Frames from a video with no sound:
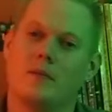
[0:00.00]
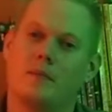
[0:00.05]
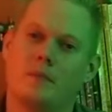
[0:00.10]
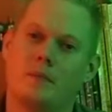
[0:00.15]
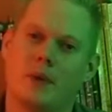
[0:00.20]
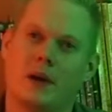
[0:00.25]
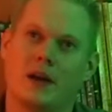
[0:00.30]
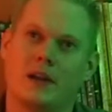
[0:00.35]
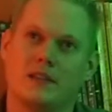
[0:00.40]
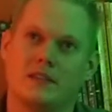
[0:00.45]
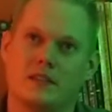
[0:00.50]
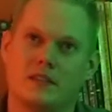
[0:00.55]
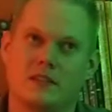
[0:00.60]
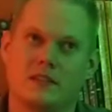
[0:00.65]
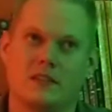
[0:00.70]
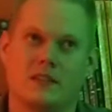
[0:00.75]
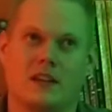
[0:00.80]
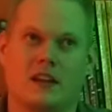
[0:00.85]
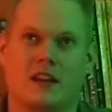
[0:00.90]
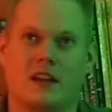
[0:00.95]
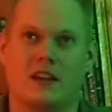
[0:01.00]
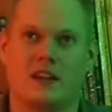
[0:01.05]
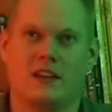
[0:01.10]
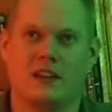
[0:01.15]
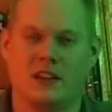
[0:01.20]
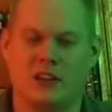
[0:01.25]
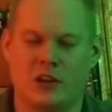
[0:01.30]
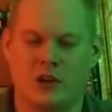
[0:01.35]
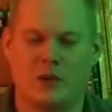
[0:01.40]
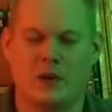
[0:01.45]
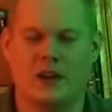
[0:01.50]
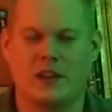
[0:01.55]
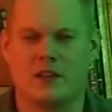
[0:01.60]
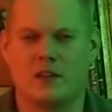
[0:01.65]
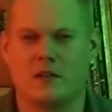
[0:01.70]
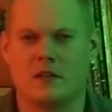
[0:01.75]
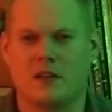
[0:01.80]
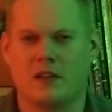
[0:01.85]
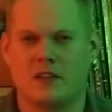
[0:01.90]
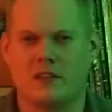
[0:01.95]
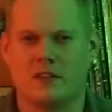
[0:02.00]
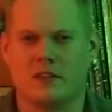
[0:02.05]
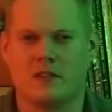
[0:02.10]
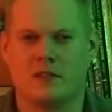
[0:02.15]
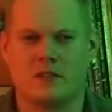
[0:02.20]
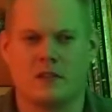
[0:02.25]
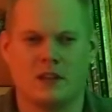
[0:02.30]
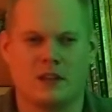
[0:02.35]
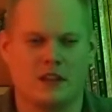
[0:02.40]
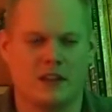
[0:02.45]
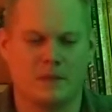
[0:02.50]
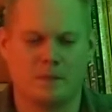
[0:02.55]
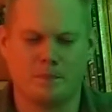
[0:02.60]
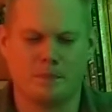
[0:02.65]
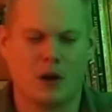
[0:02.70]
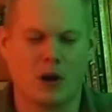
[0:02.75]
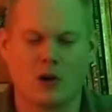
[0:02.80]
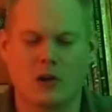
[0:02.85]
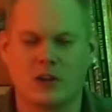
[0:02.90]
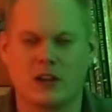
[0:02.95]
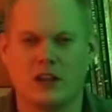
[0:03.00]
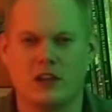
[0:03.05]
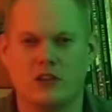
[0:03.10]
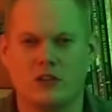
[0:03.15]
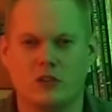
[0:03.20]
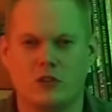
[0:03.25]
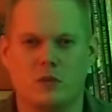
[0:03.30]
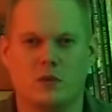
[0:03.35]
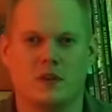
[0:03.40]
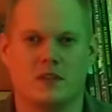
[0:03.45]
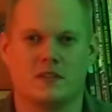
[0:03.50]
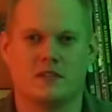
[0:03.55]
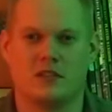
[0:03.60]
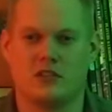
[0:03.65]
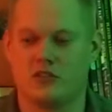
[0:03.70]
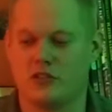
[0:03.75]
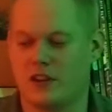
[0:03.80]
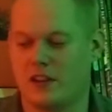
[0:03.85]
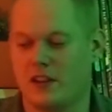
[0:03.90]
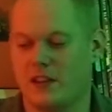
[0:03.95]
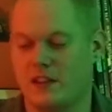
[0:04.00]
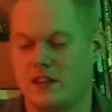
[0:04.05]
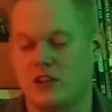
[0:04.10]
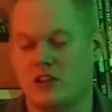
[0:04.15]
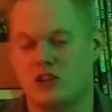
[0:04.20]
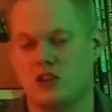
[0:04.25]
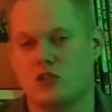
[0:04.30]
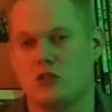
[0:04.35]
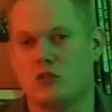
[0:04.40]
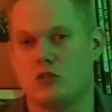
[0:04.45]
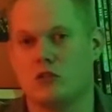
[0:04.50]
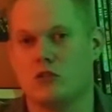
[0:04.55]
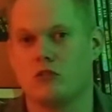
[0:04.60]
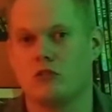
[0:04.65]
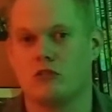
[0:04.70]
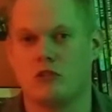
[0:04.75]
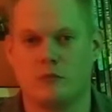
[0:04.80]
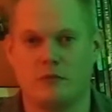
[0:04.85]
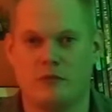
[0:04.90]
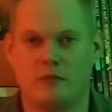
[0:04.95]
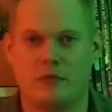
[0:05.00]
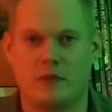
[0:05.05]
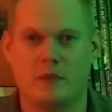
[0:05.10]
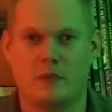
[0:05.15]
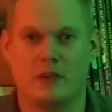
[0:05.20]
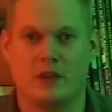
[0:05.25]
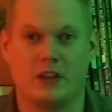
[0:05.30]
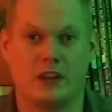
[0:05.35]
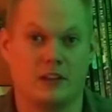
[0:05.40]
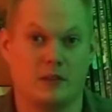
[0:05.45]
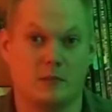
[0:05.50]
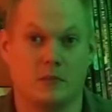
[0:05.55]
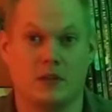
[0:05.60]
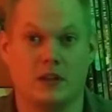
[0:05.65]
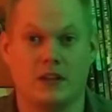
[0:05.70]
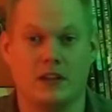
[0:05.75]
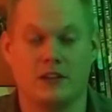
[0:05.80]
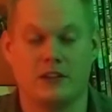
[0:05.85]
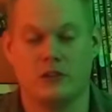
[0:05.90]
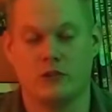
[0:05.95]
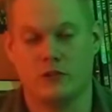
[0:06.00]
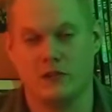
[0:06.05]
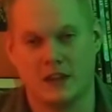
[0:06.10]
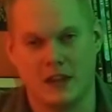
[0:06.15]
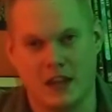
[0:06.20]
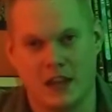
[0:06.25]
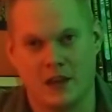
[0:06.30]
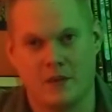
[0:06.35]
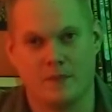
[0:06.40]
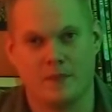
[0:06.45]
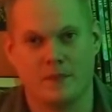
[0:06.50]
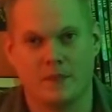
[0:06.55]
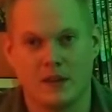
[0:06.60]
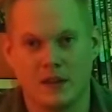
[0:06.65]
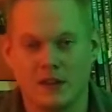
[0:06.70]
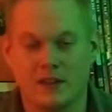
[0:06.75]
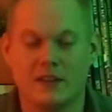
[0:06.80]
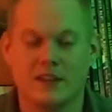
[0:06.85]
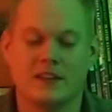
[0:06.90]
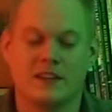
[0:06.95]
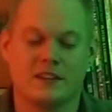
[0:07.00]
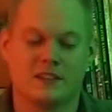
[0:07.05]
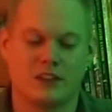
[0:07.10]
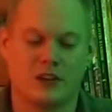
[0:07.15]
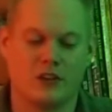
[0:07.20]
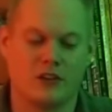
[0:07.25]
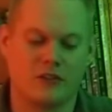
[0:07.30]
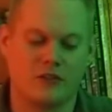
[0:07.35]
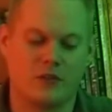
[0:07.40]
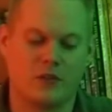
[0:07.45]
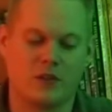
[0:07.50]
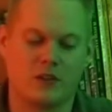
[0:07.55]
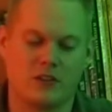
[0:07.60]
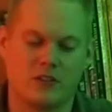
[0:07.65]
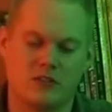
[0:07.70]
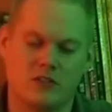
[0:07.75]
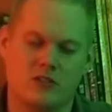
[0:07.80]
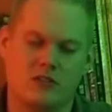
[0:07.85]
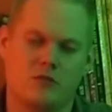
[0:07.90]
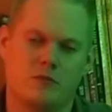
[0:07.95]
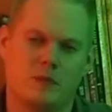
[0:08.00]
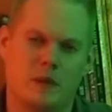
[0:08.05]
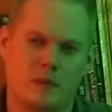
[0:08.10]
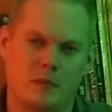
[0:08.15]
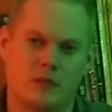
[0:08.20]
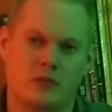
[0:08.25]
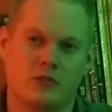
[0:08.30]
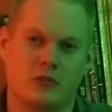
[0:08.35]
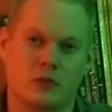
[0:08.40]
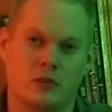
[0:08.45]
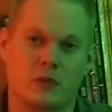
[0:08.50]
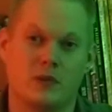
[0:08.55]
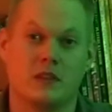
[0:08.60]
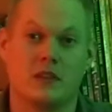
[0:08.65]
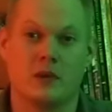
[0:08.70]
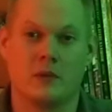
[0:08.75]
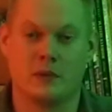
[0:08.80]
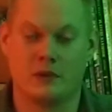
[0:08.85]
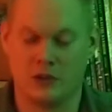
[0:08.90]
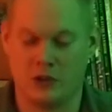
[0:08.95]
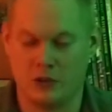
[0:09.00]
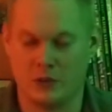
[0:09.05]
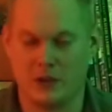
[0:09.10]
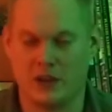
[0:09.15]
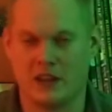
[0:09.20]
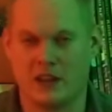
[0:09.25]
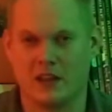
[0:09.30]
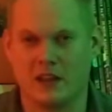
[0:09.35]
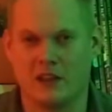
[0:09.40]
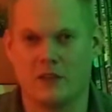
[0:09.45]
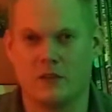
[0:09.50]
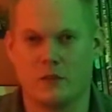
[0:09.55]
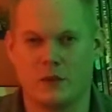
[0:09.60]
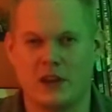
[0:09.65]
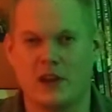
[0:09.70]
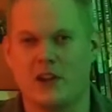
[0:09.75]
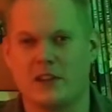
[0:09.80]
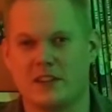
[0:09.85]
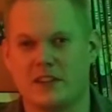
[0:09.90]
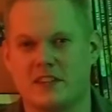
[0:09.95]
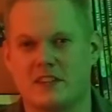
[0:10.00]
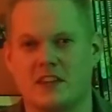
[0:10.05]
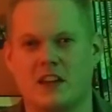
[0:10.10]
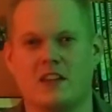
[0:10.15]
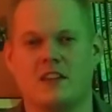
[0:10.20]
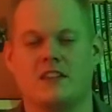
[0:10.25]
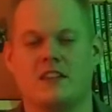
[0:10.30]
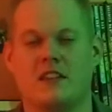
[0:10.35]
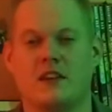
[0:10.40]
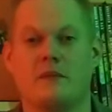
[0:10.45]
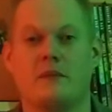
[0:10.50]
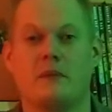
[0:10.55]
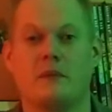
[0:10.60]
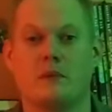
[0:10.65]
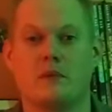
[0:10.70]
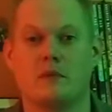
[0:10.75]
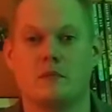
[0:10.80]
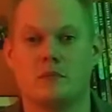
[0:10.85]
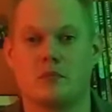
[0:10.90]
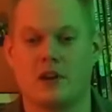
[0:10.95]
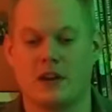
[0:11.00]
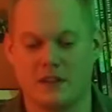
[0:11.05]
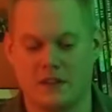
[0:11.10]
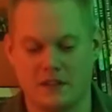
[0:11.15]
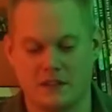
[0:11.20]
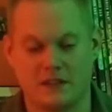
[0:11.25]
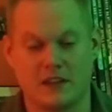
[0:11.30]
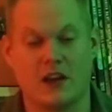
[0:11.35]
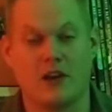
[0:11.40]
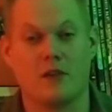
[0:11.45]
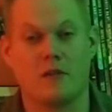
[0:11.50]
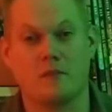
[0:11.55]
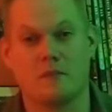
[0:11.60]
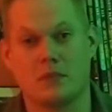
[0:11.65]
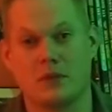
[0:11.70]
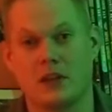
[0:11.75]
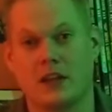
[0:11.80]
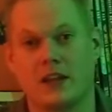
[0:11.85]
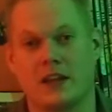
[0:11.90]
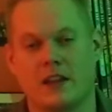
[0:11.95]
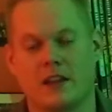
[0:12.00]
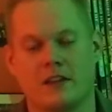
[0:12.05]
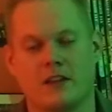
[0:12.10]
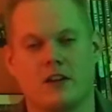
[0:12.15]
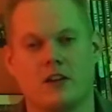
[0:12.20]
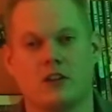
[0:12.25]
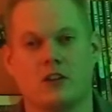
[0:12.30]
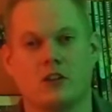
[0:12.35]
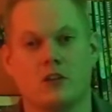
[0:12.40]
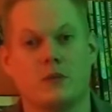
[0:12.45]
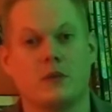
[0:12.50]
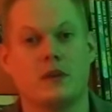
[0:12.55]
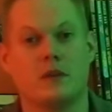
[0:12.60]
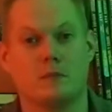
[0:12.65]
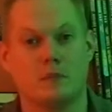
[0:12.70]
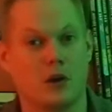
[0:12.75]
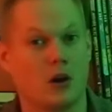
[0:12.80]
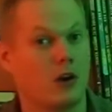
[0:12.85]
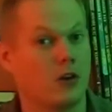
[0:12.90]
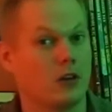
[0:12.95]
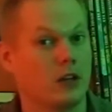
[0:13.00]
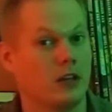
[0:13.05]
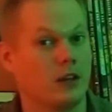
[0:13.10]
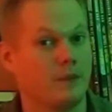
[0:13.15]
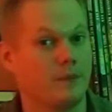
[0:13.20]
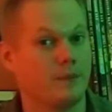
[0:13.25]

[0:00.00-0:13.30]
but you know, at a party, who wants to try to teach a whole group of people how to play a new game? So if 1 or 2 people knew what they were doing, we all decided that we would break this out and play it at a Halloween party.